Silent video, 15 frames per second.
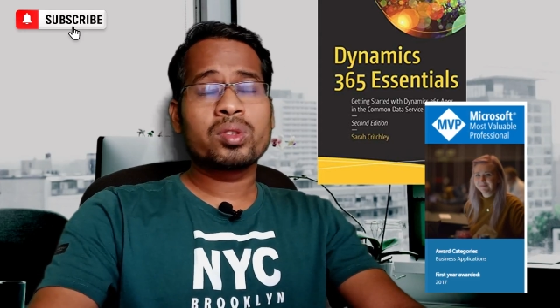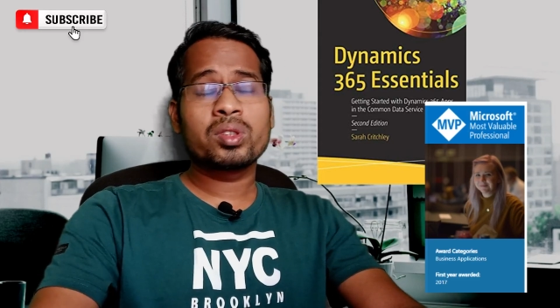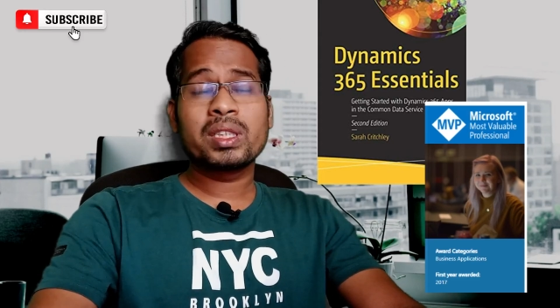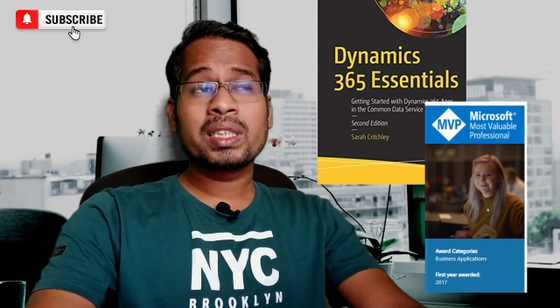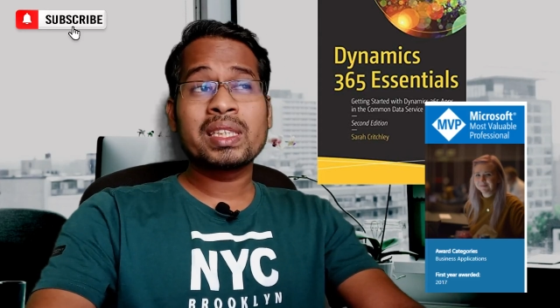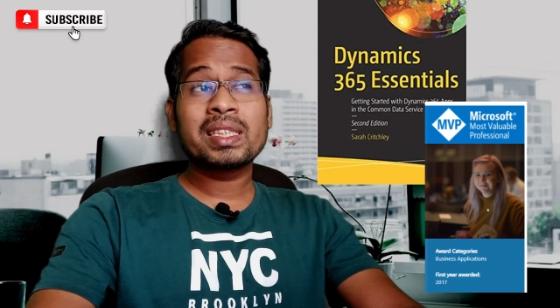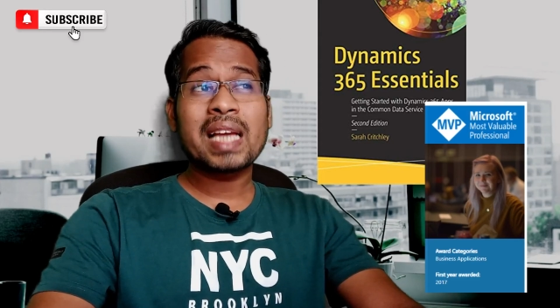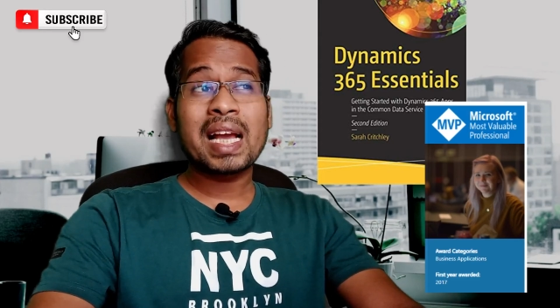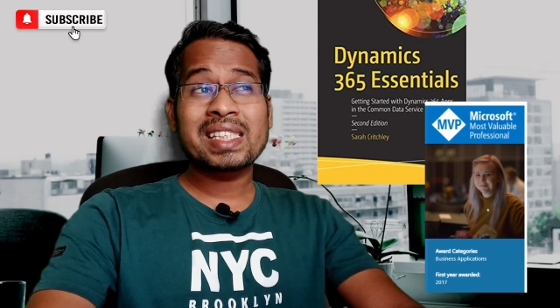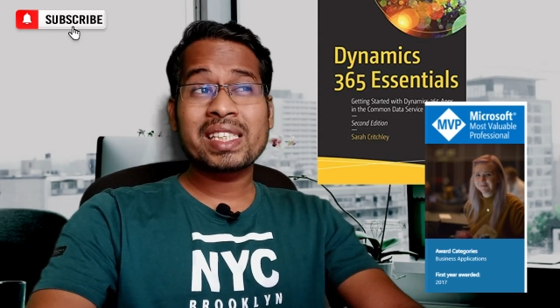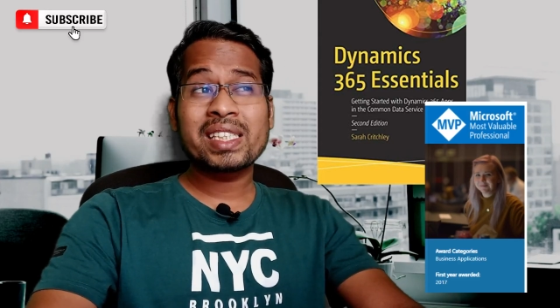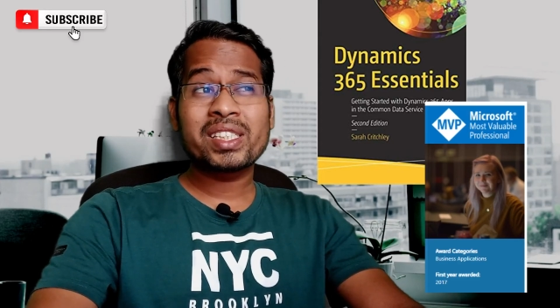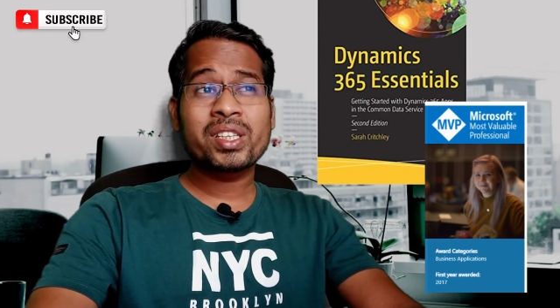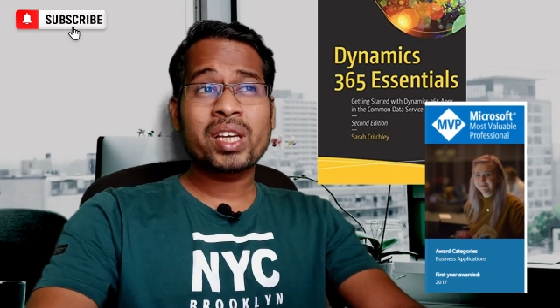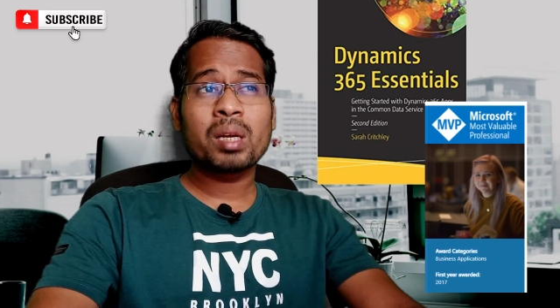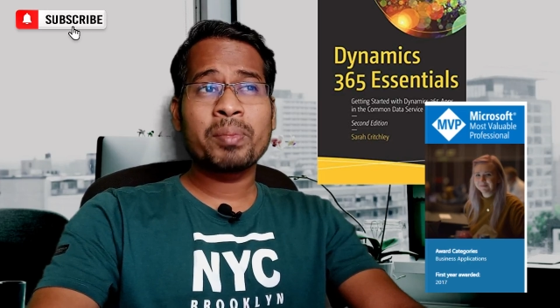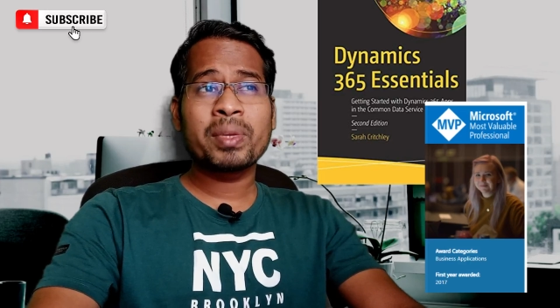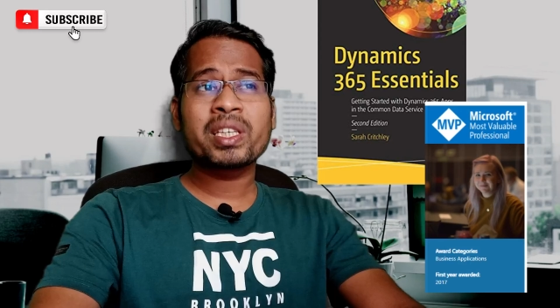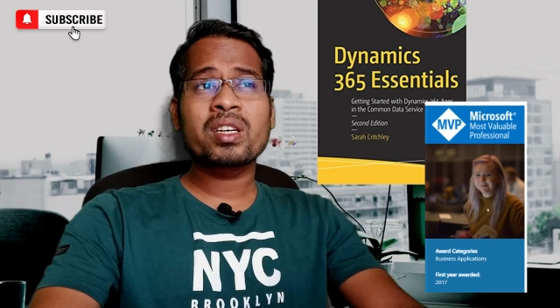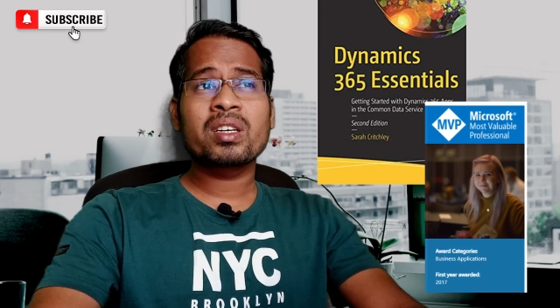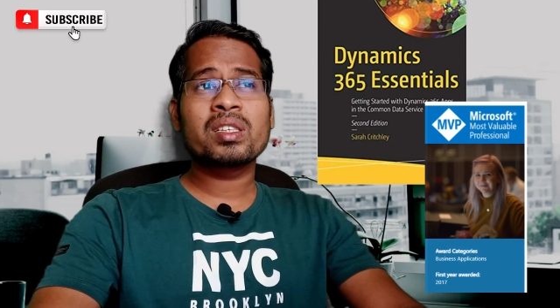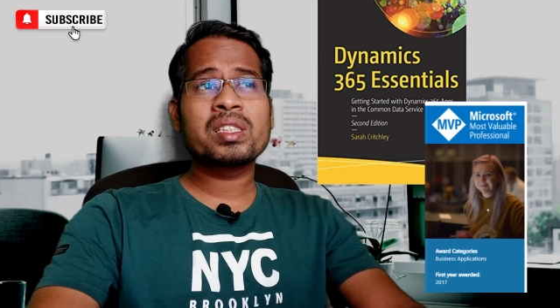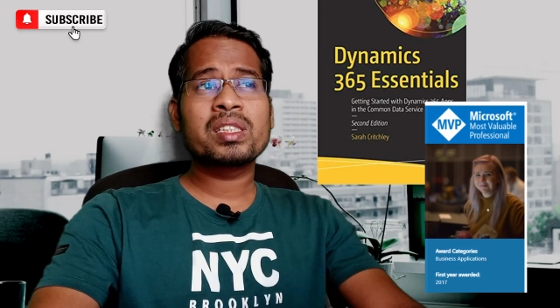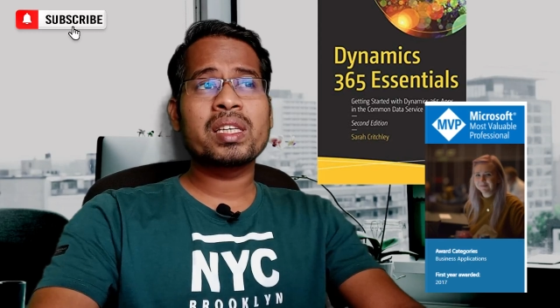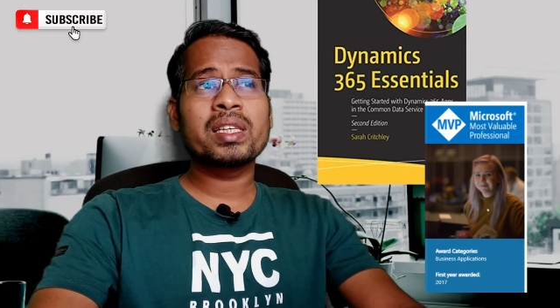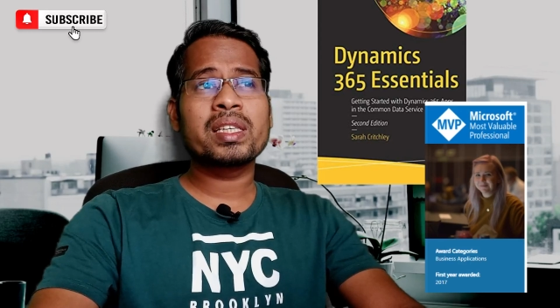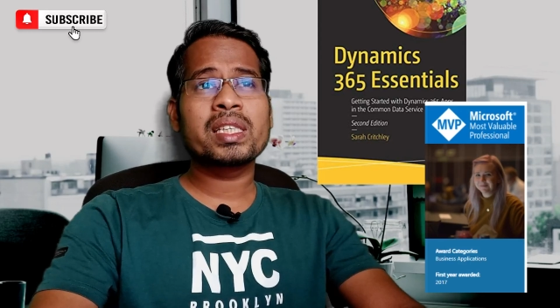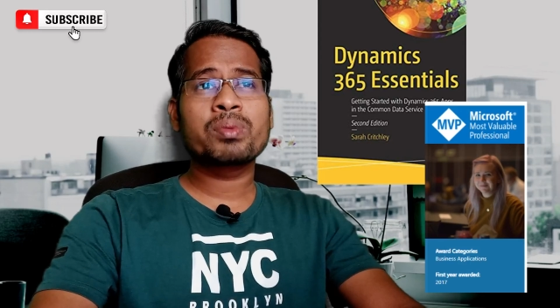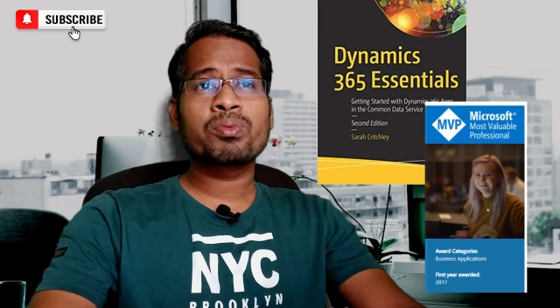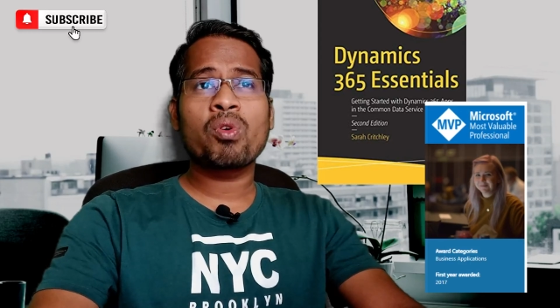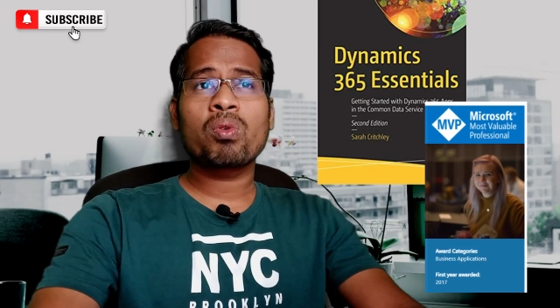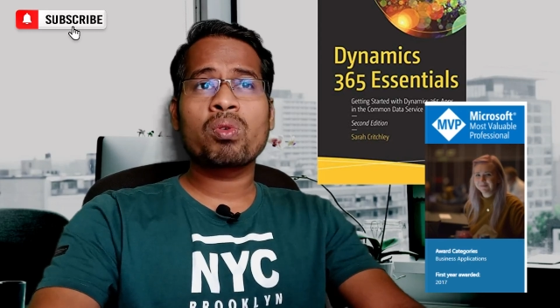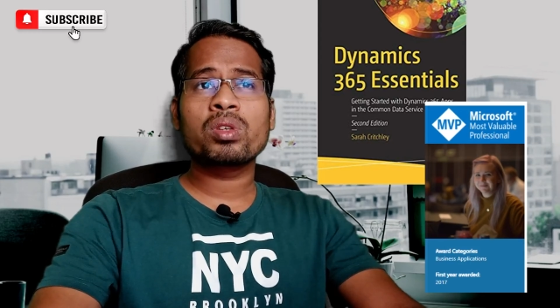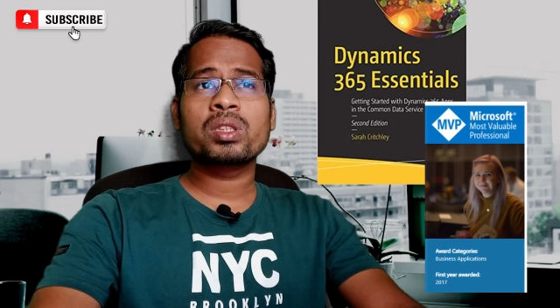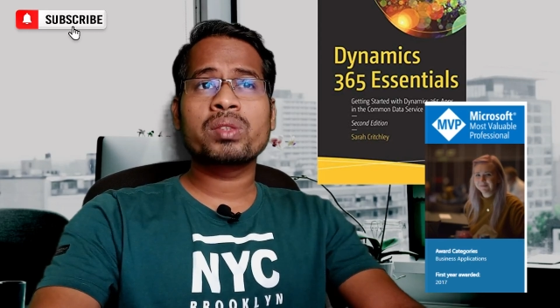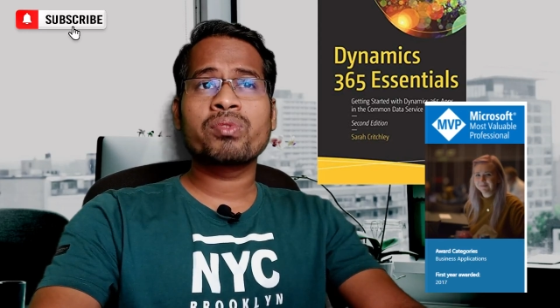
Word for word: is essential because it is focused for